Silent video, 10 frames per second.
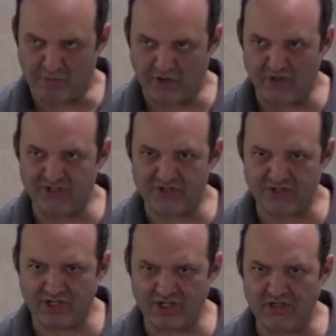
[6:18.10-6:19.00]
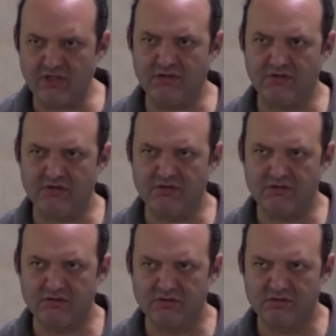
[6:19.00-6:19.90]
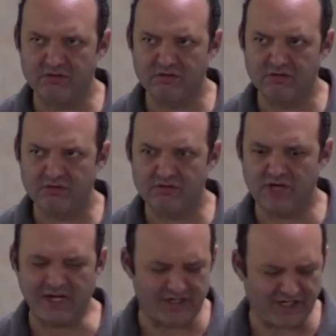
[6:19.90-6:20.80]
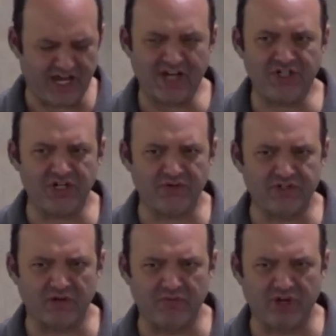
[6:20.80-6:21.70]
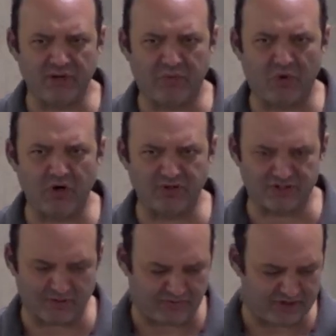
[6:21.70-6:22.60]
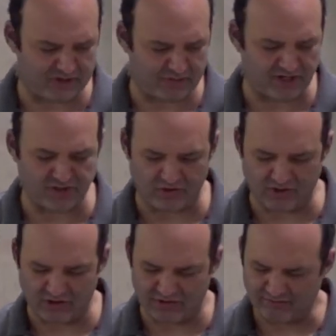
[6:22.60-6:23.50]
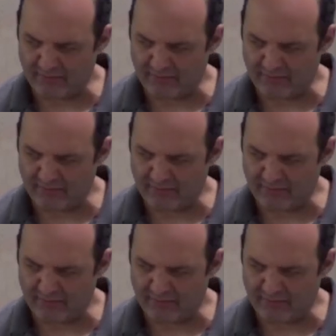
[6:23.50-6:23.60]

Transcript: But we see an indication of something important, something special here.